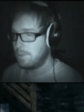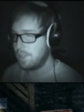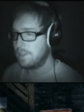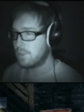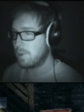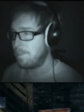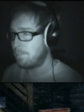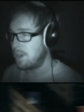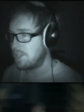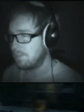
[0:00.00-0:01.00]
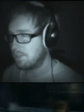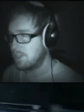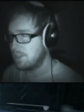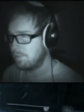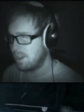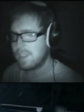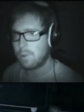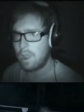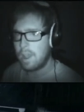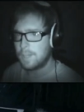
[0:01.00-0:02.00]
which I think is quite impressive, because you'd find it
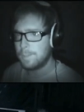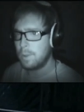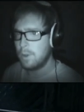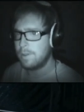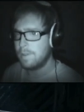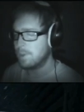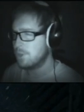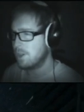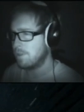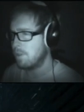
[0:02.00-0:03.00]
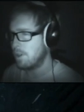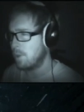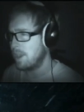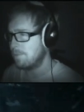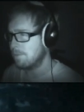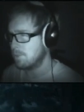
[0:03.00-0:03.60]
quite hard to poo if you were trying to run away from